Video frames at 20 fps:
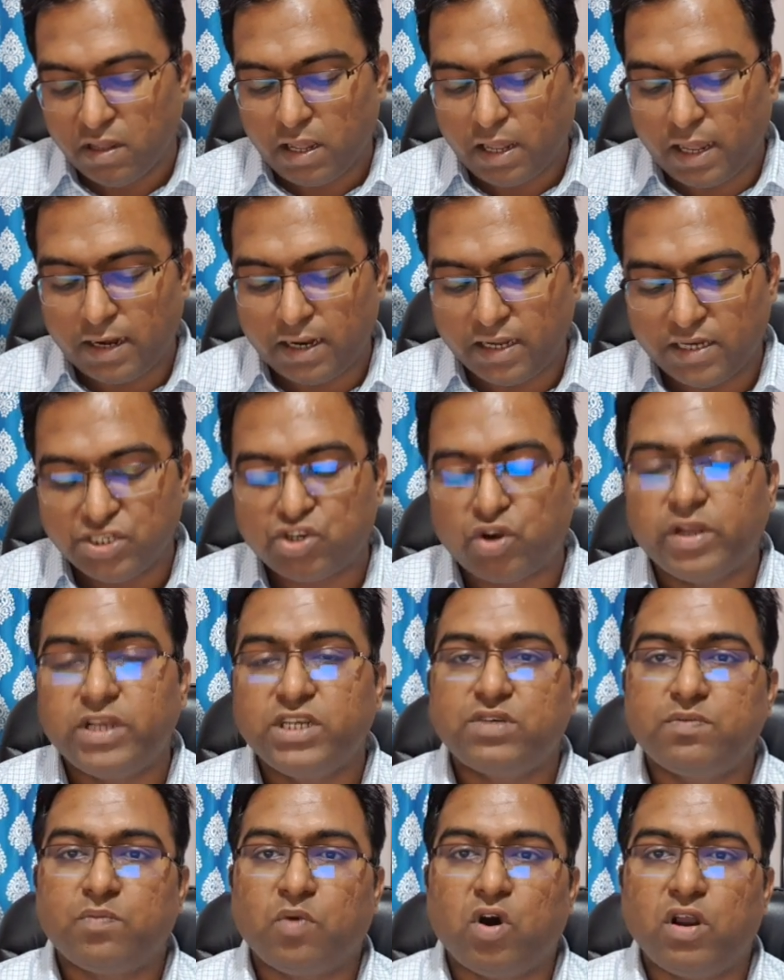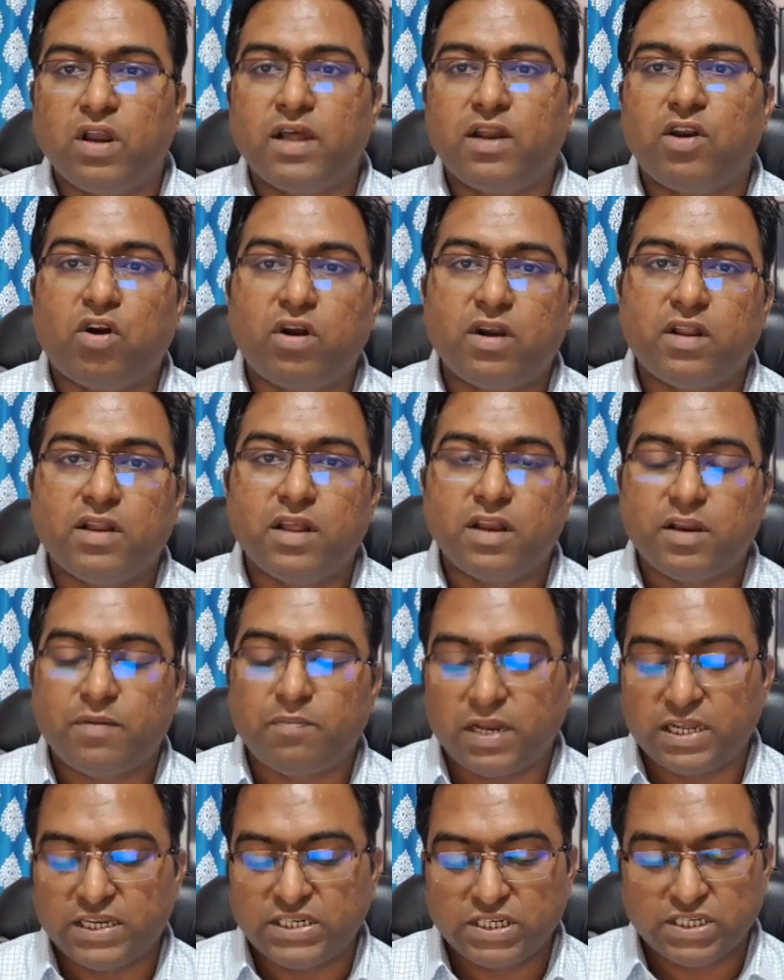and enjoying small and ordinary
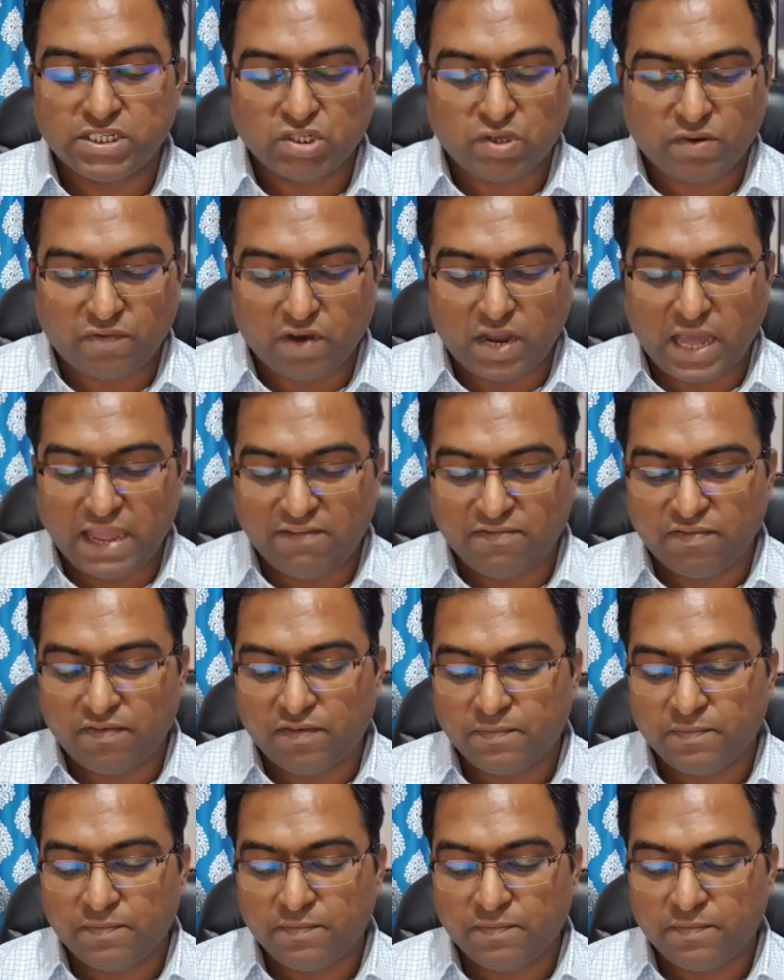pleasures of life.